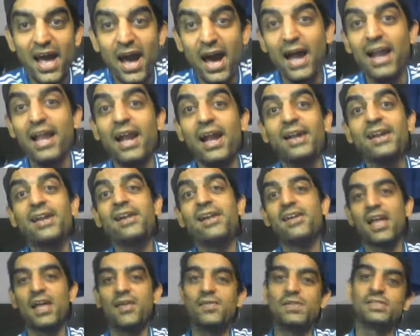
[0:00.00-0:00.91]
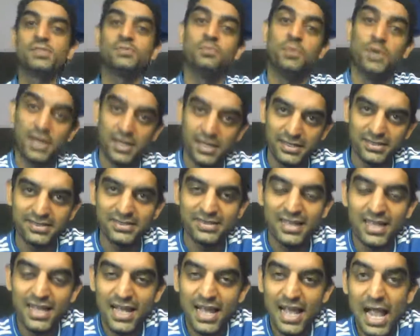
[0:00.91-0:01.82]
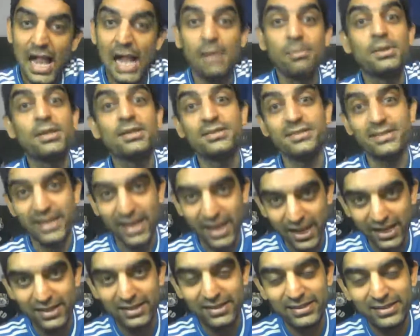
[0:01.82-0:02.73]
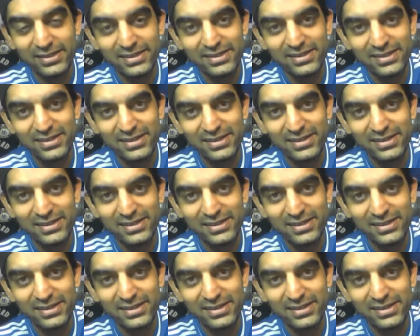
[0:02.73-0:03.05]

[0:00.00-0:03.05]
Our London rival Spurs helped us game.